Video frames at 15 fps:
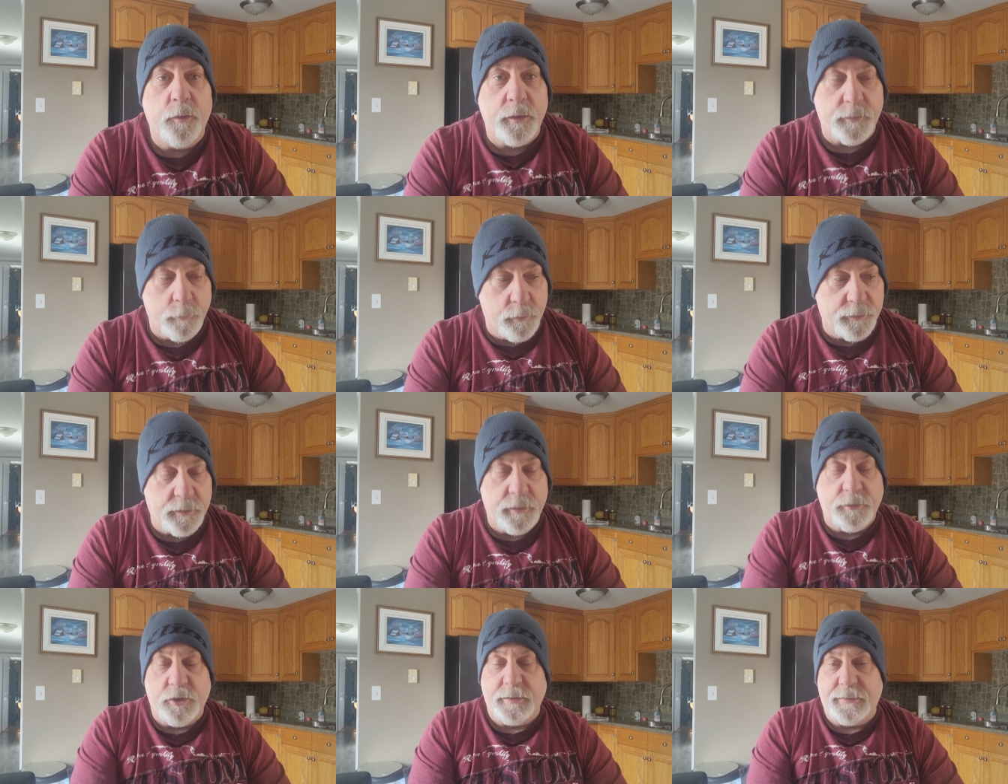It
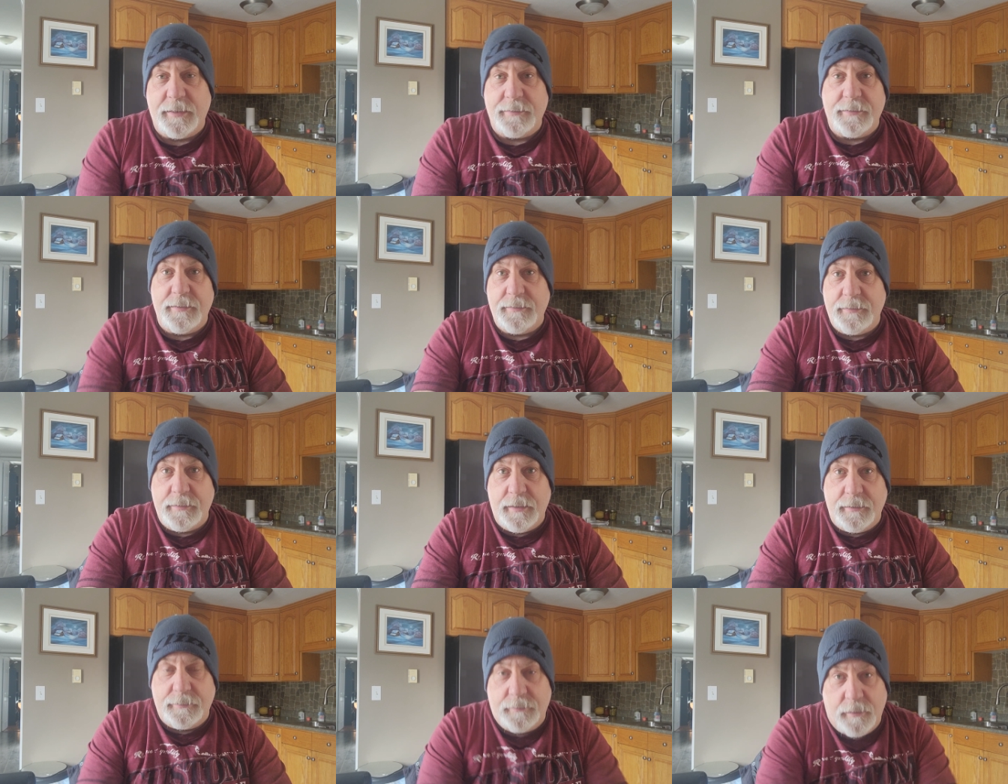wasn't just as
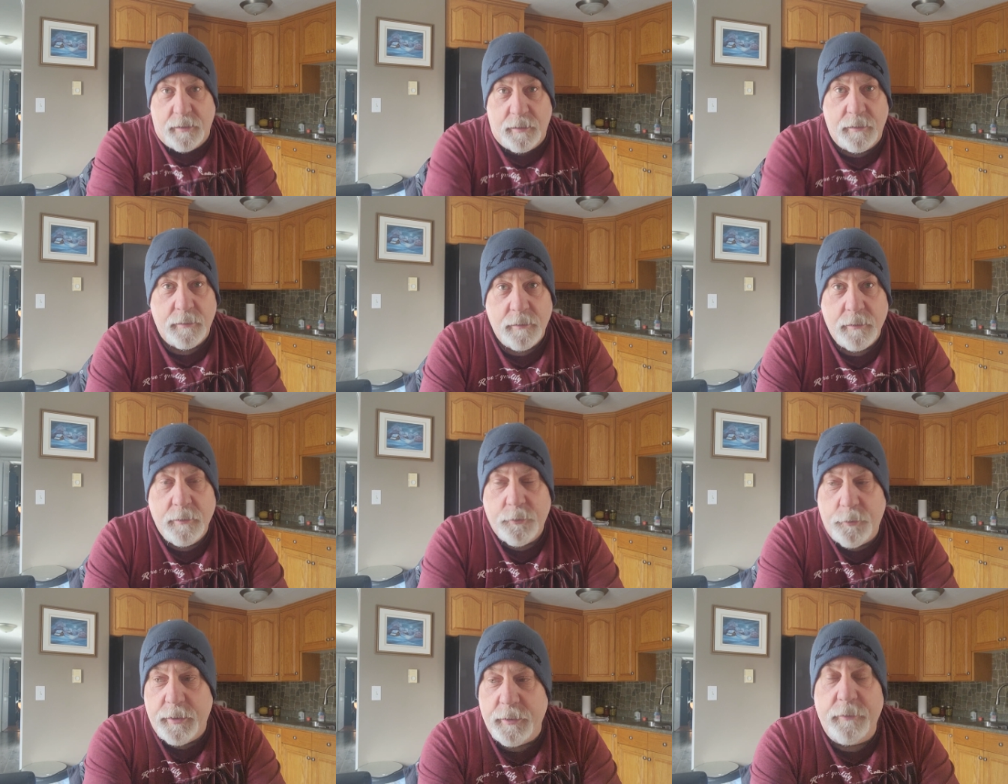easy as uh,
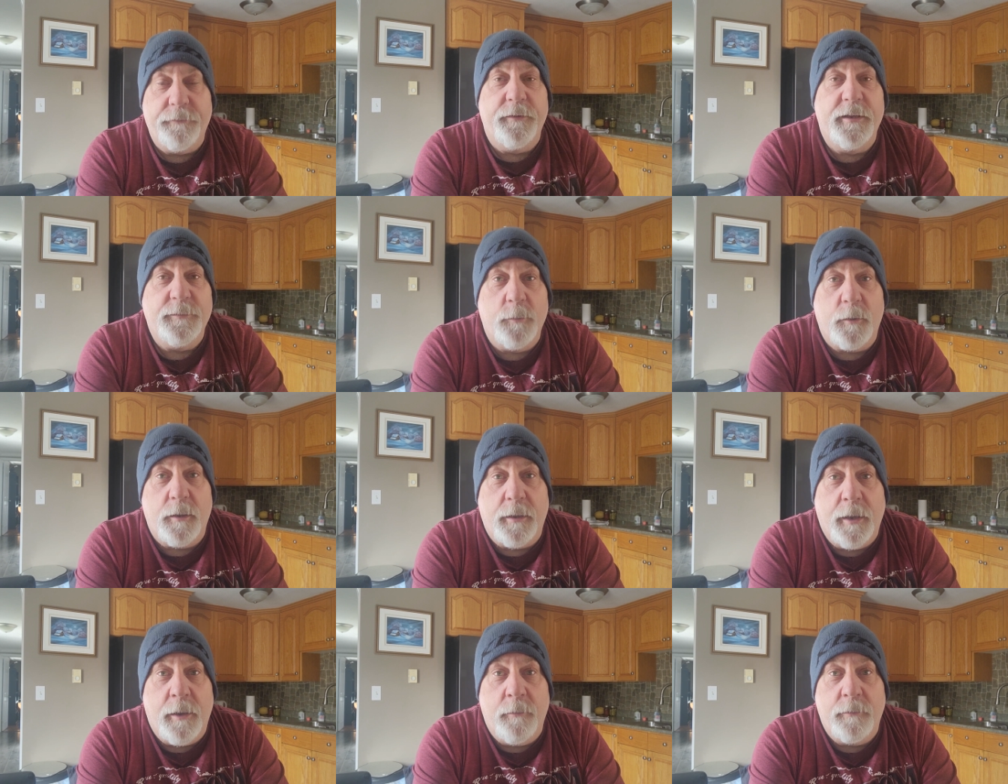creating a Facebook
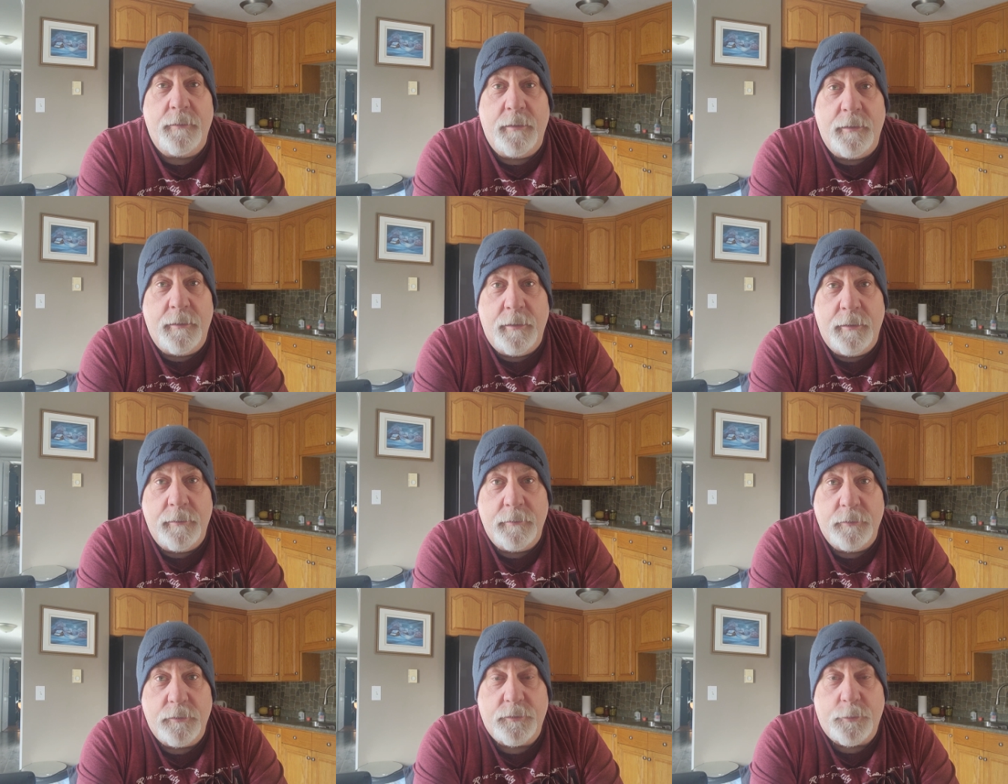account and
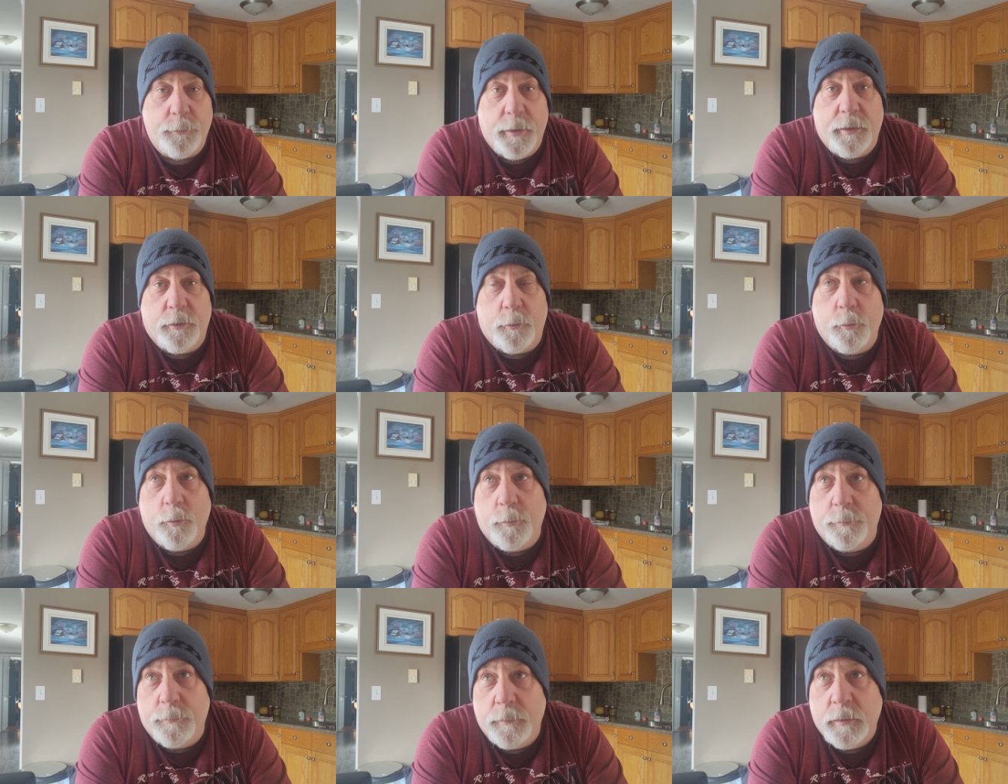then just create a
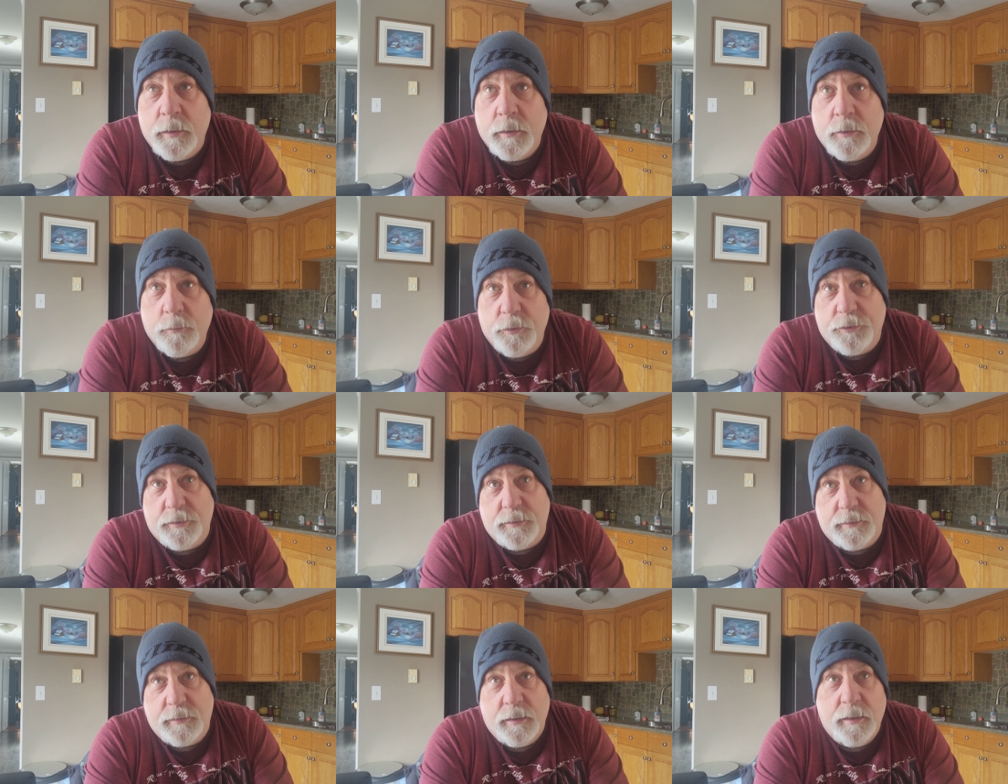group, which
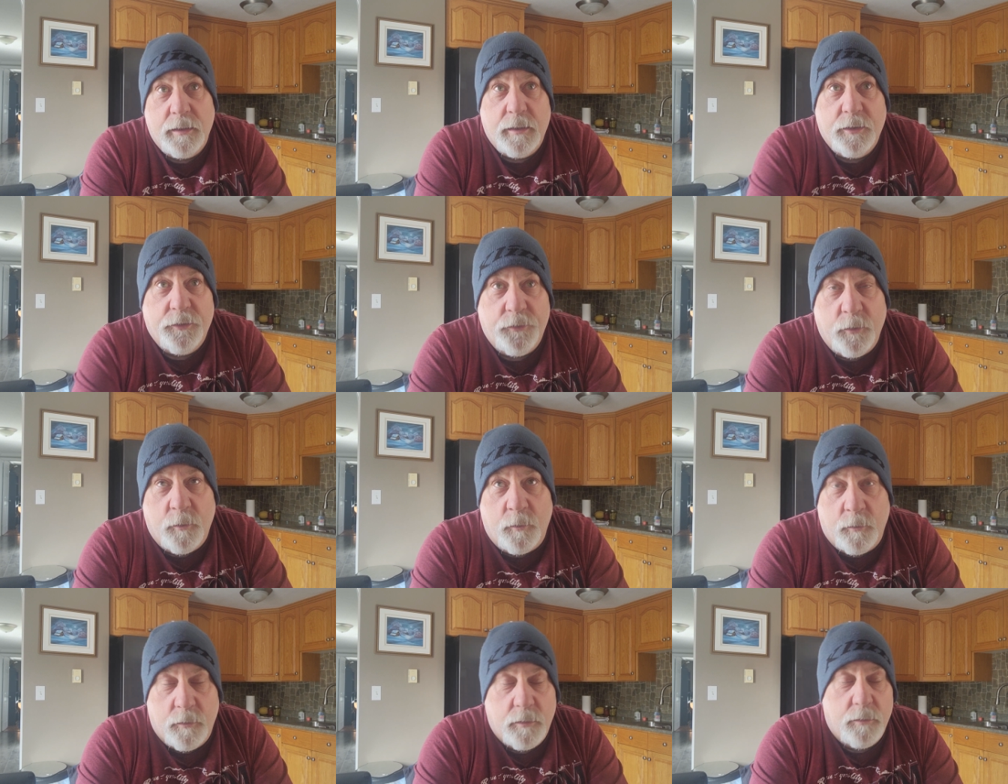is
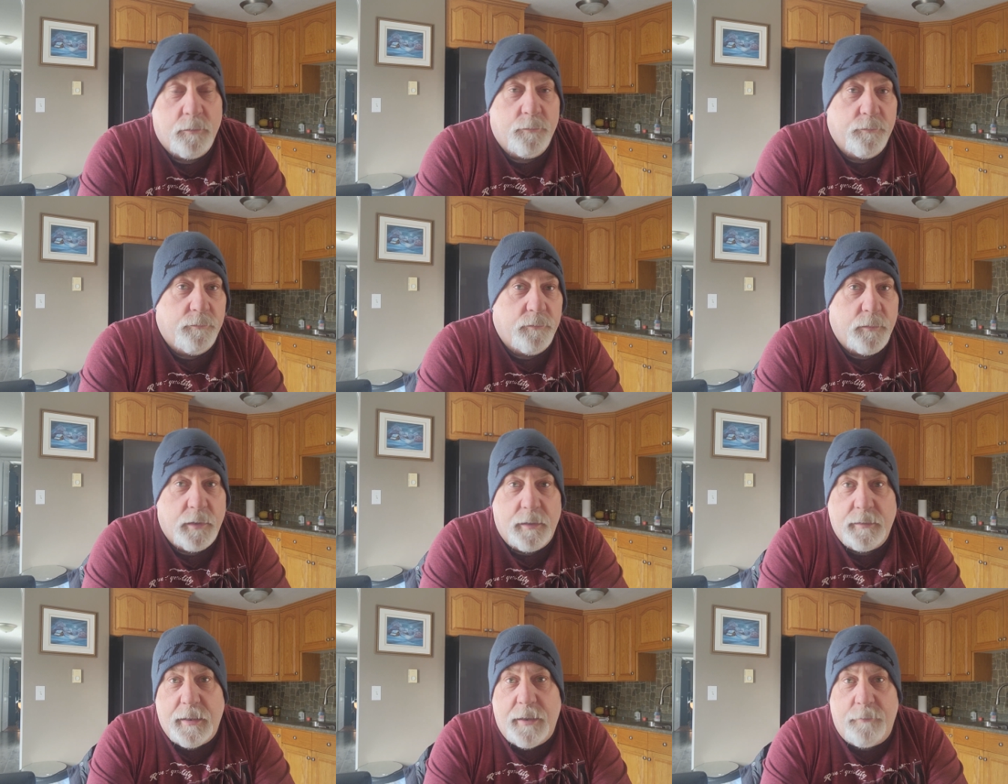so
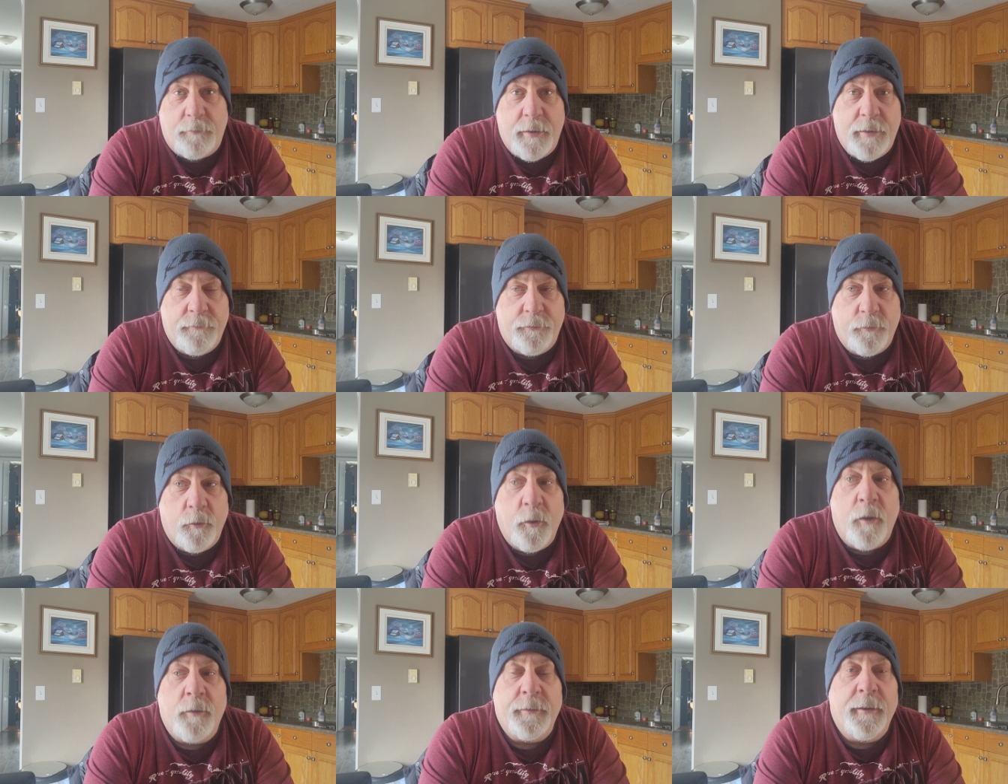that ran for
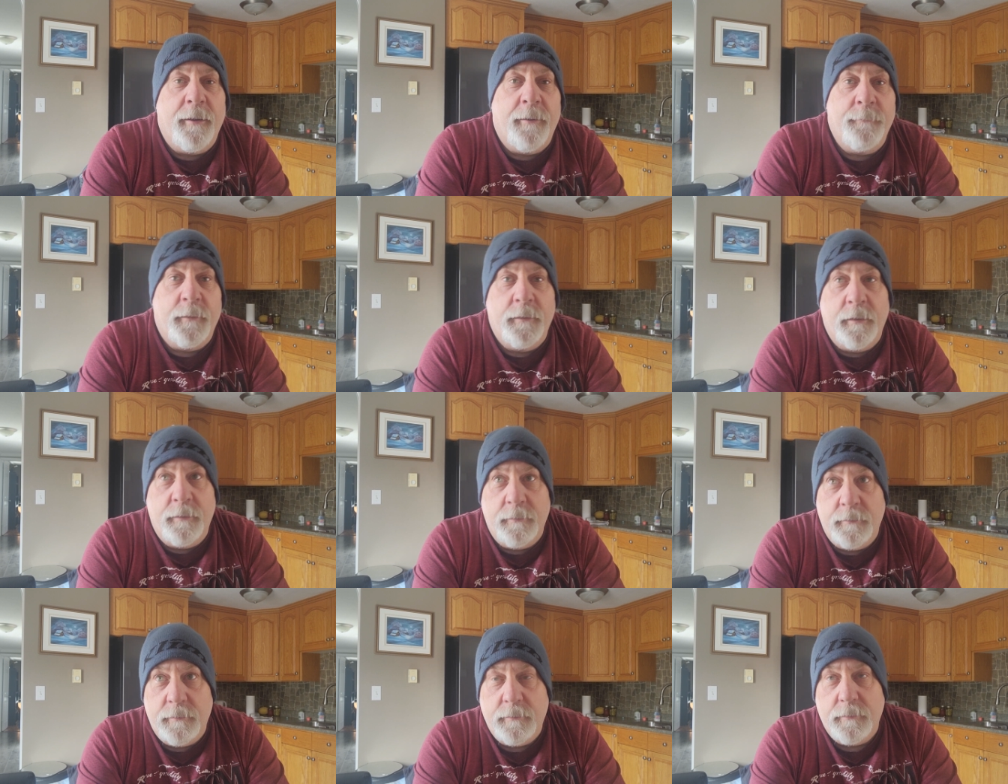a long time, and
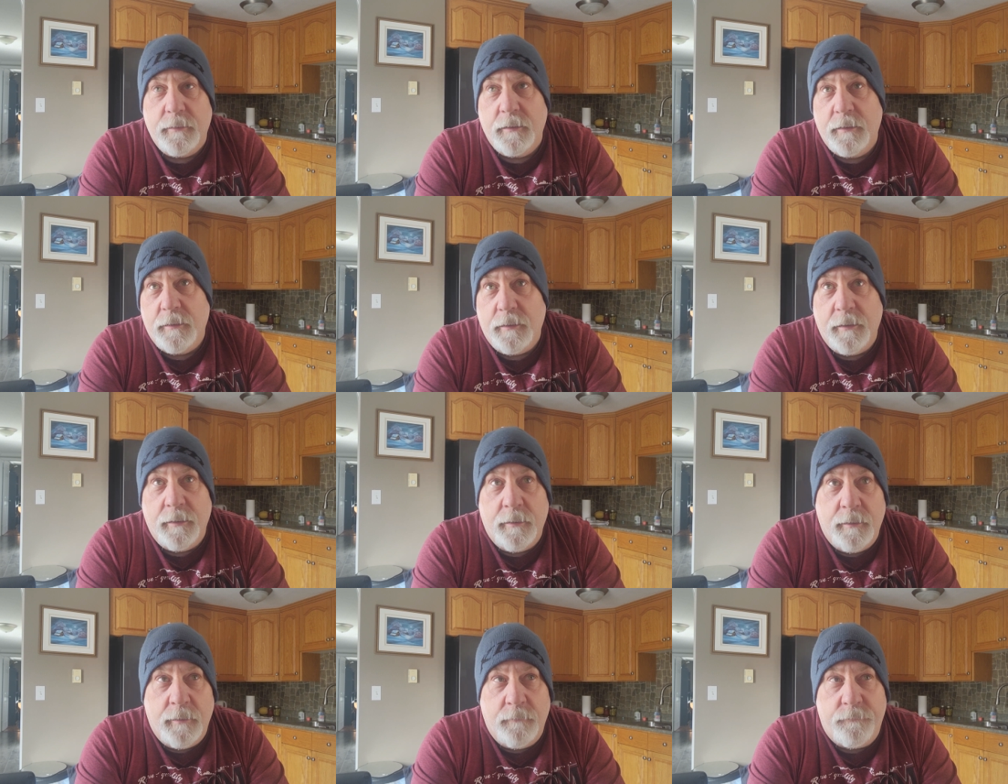then
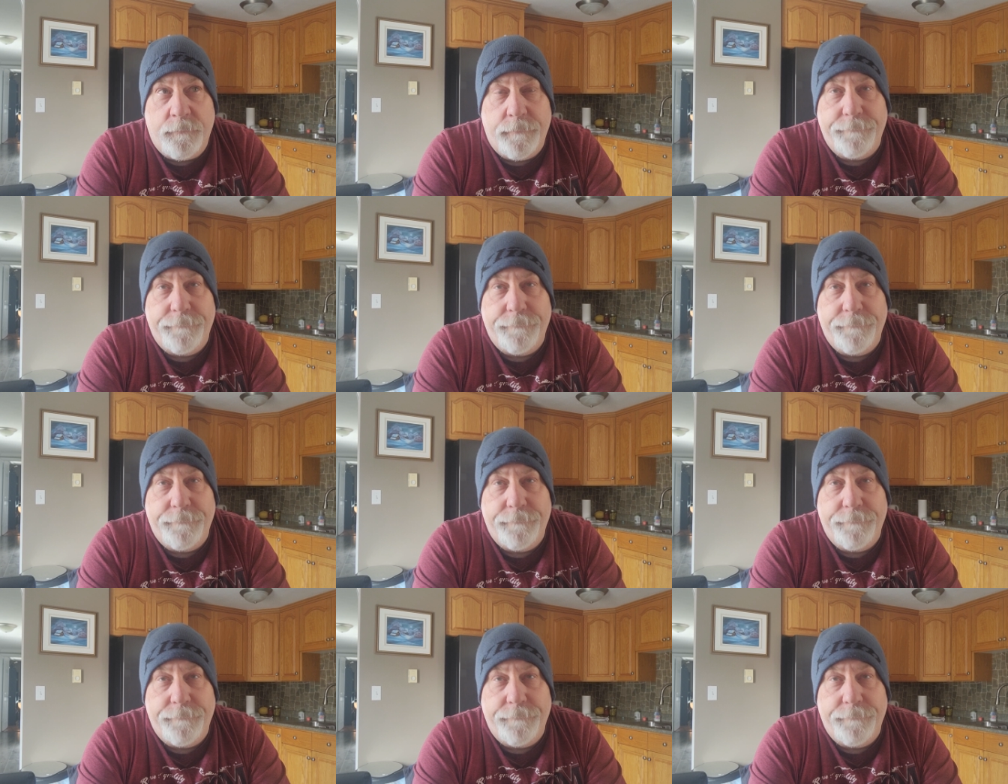it,